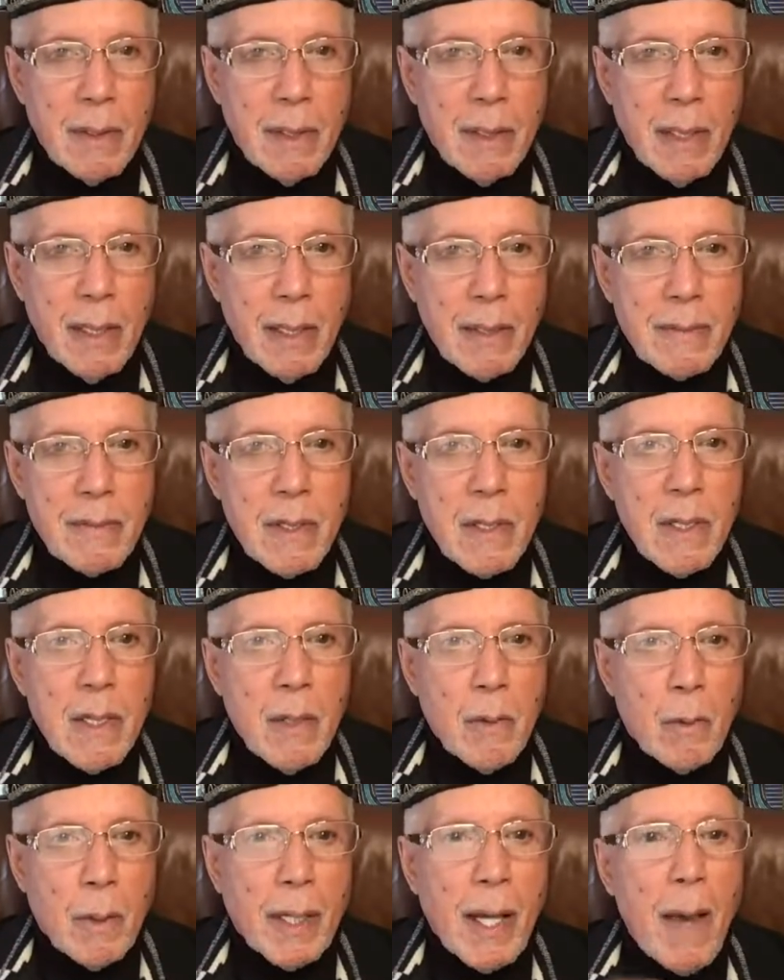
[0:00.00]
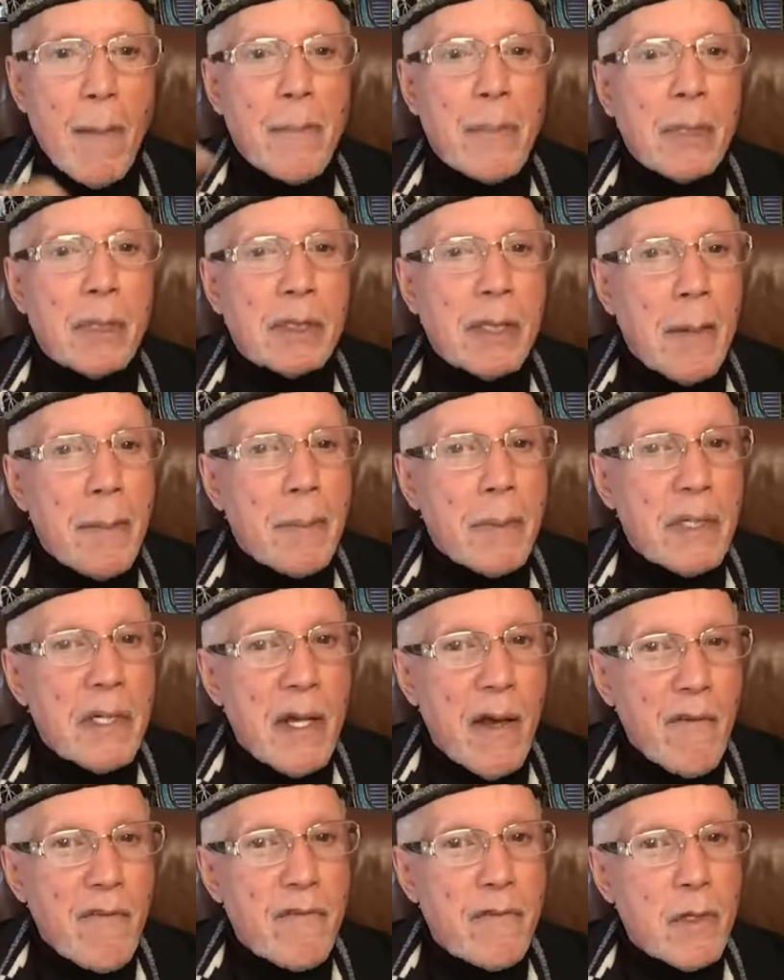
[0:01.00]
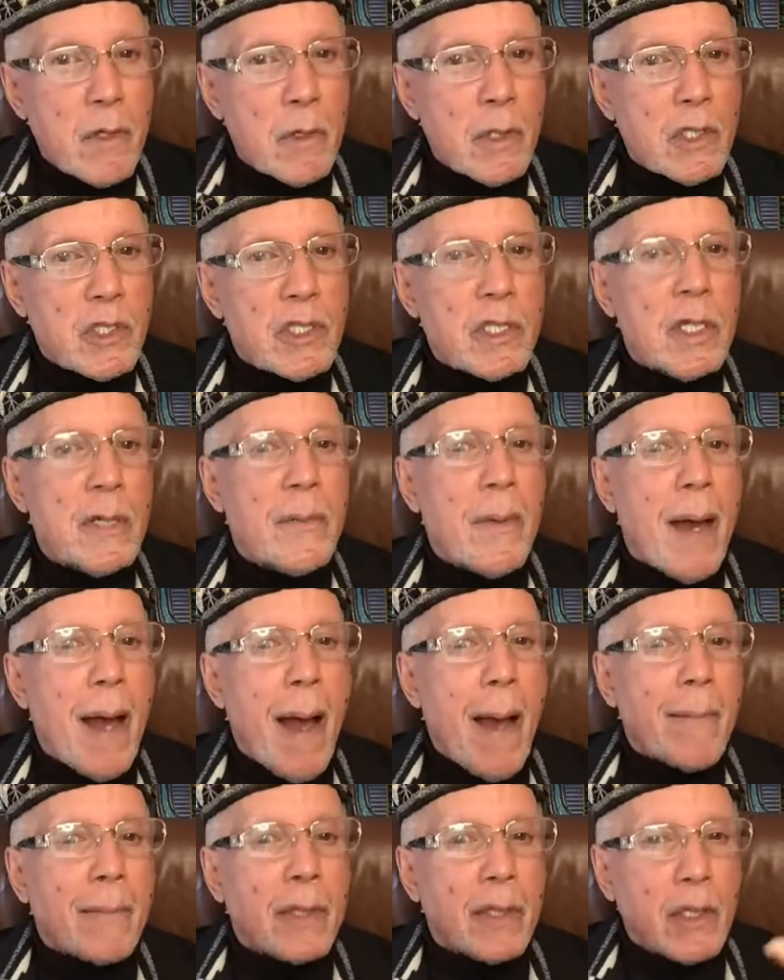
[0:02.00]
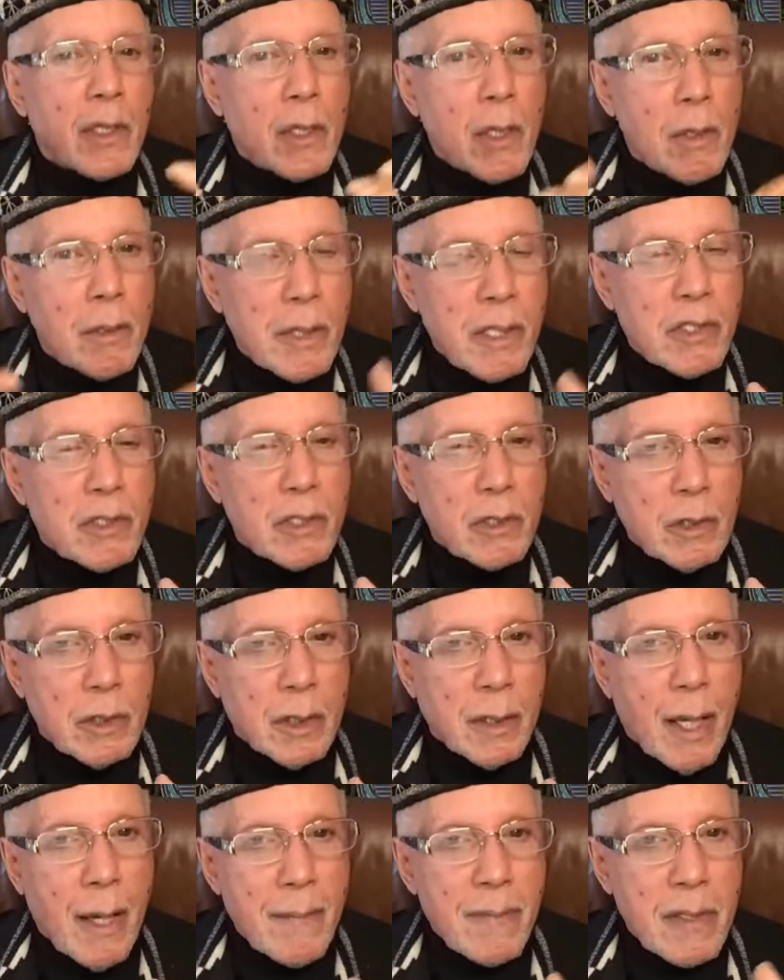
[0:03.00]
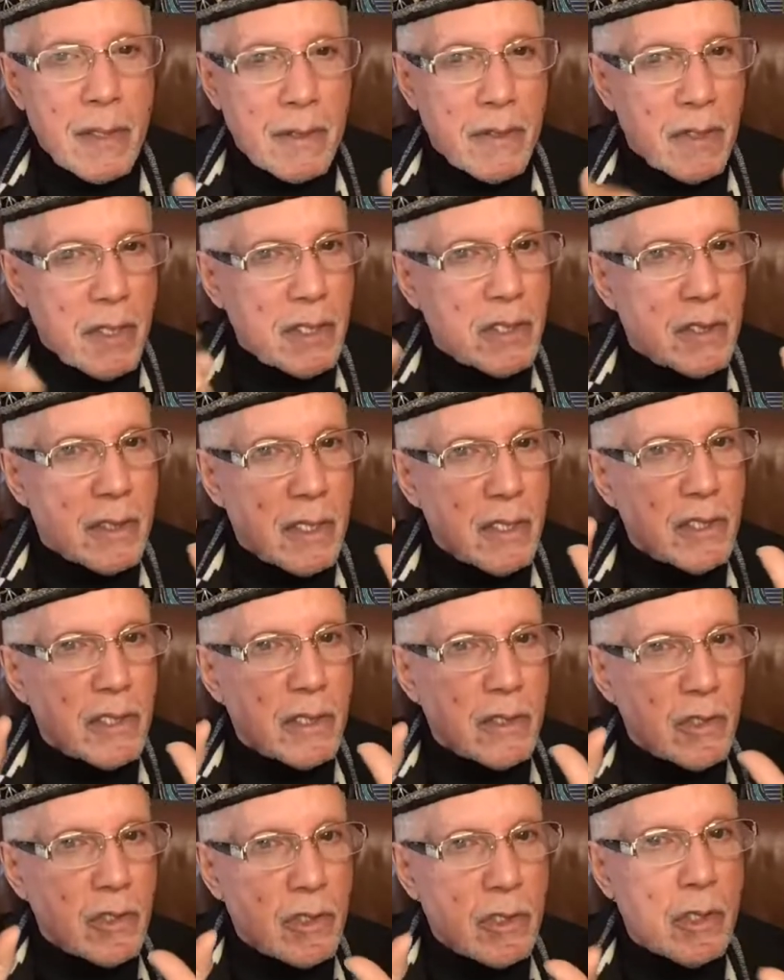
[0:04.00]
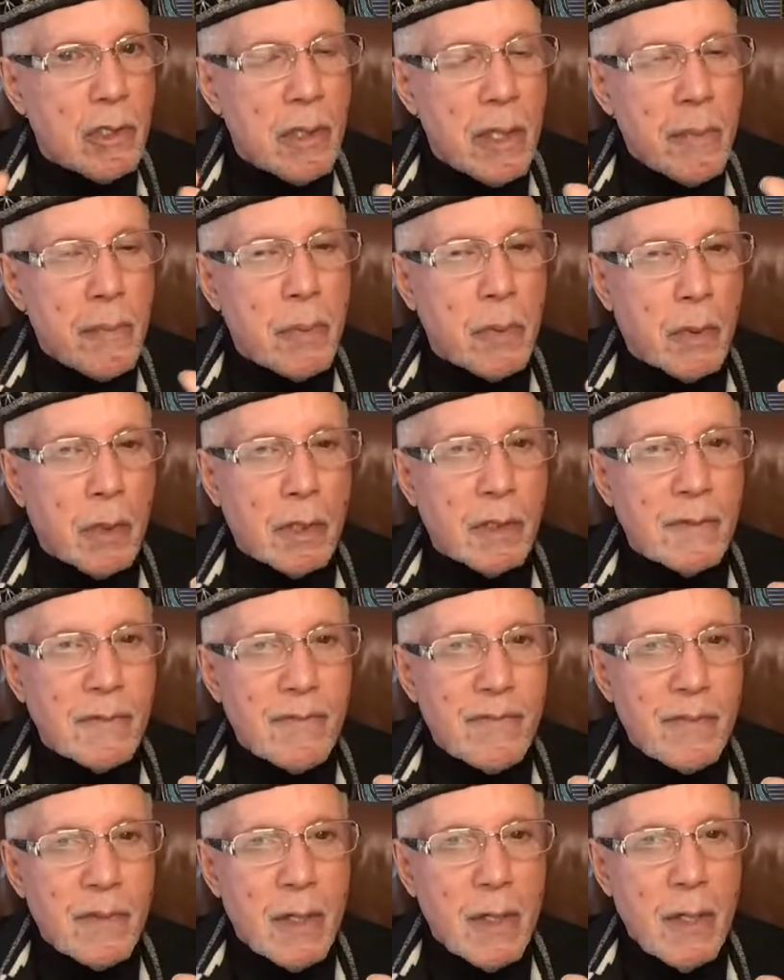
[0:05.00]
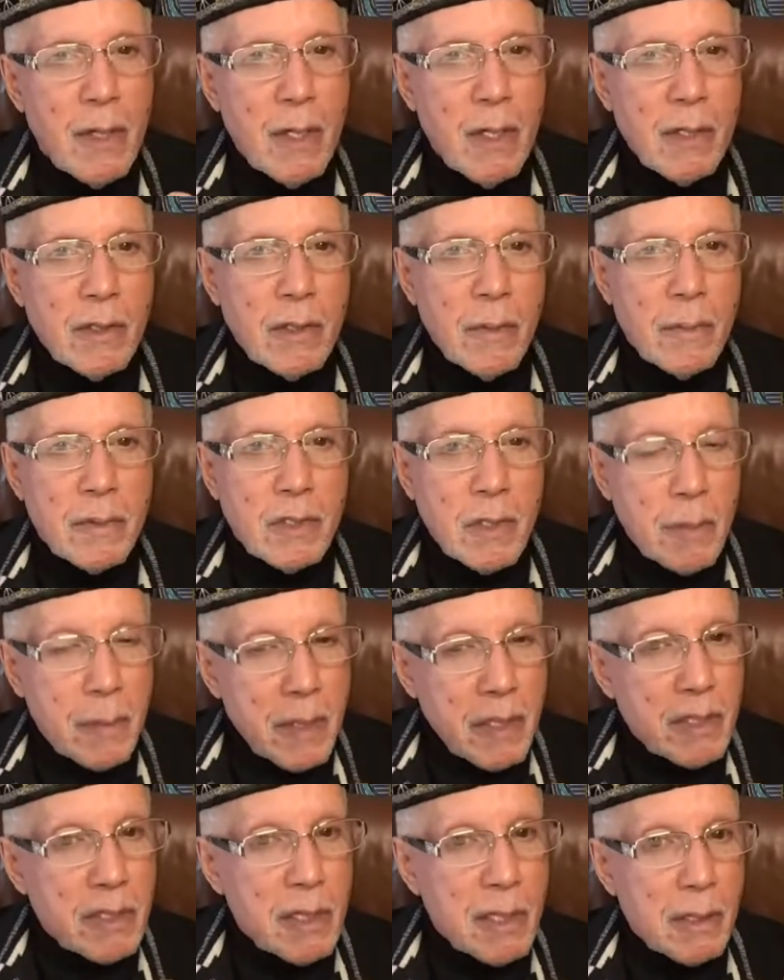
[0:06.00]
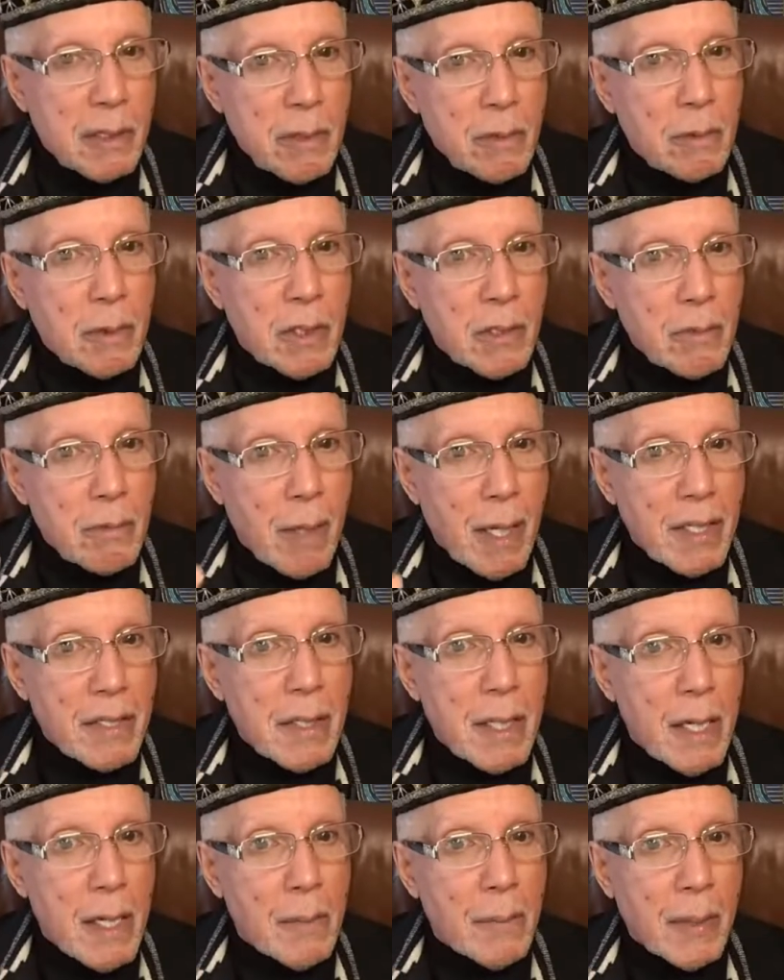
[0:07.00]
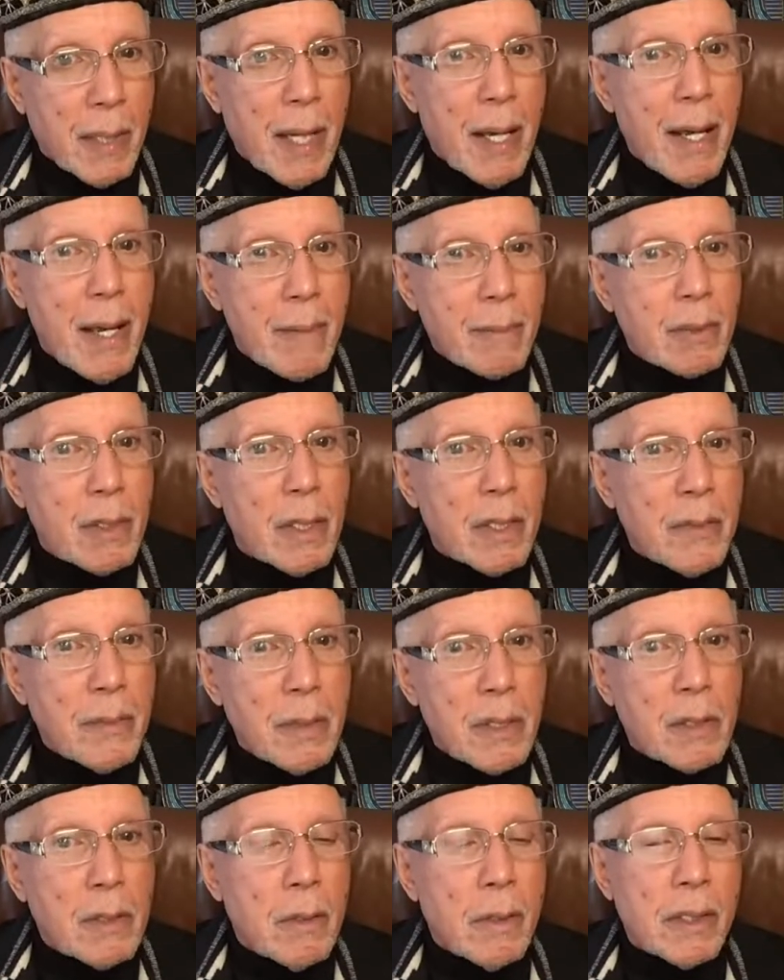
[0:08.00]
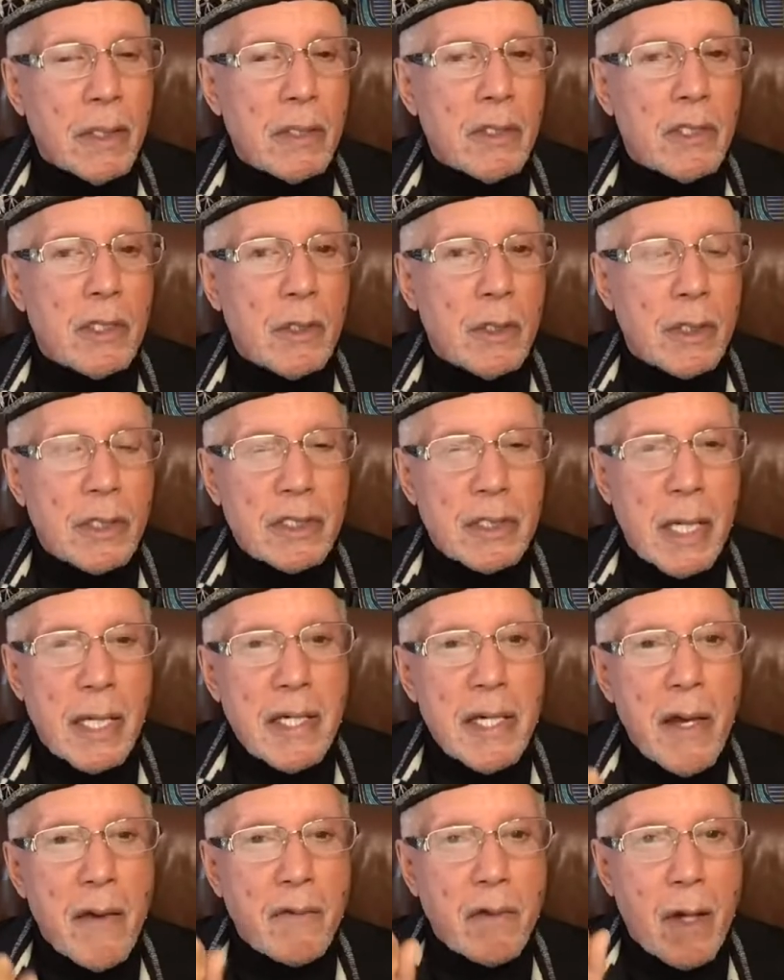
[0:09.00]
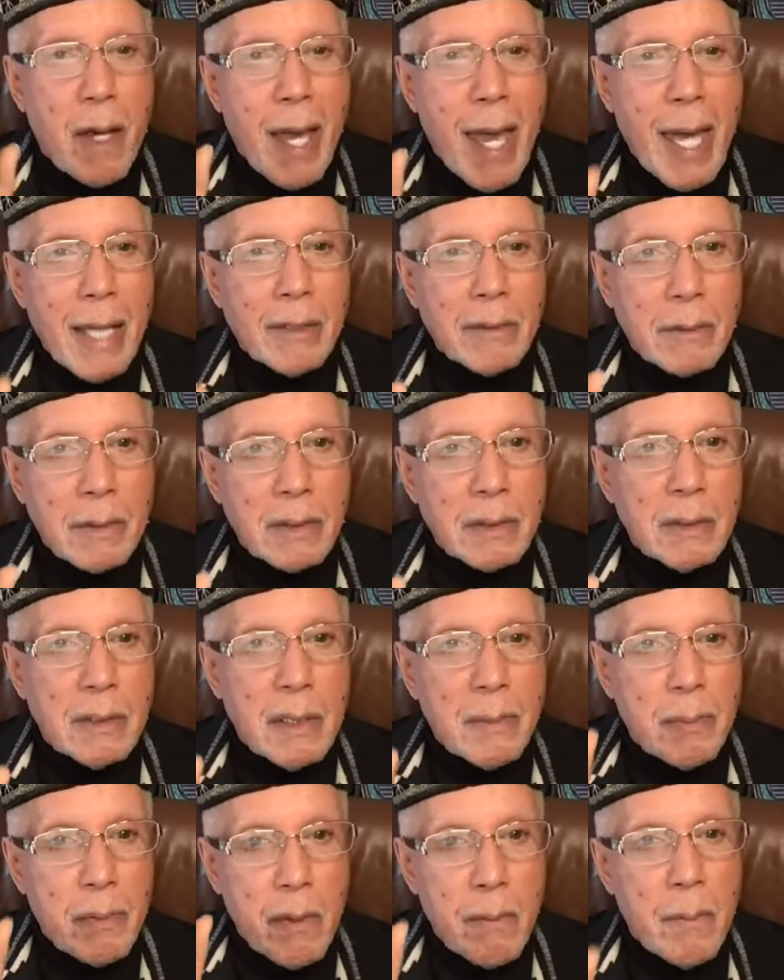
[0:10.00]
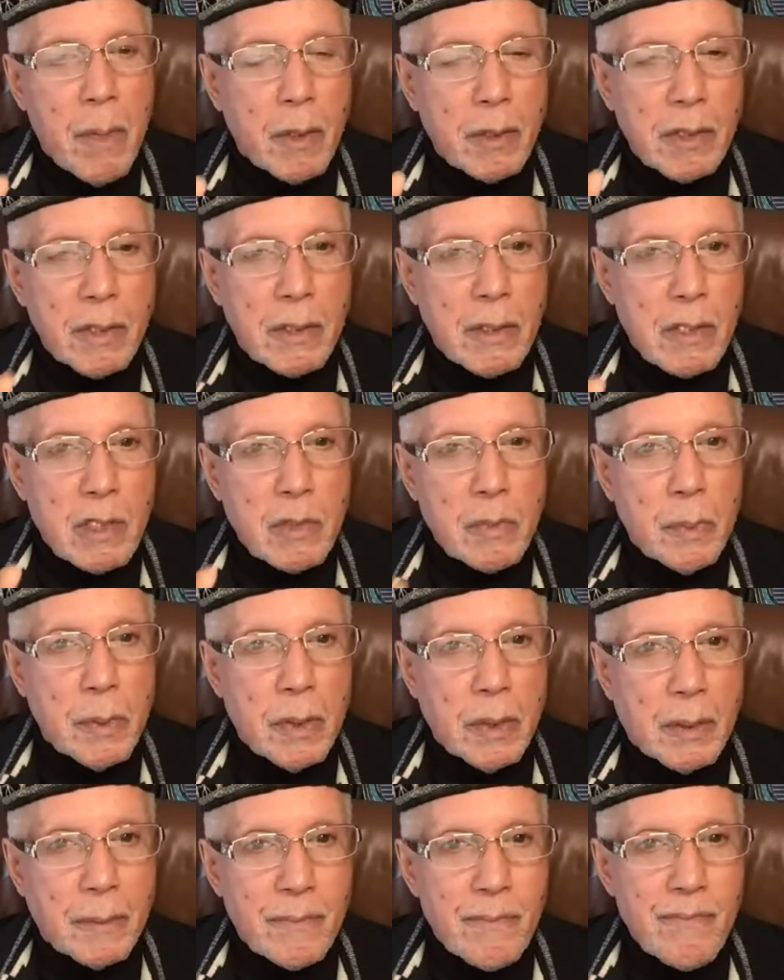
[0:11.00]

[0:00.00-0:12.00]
And when I build up enough viewership, I'm going to go into it. This is too important to be dealing with right now, but I am going to be going into it because I never adequately promoted this book.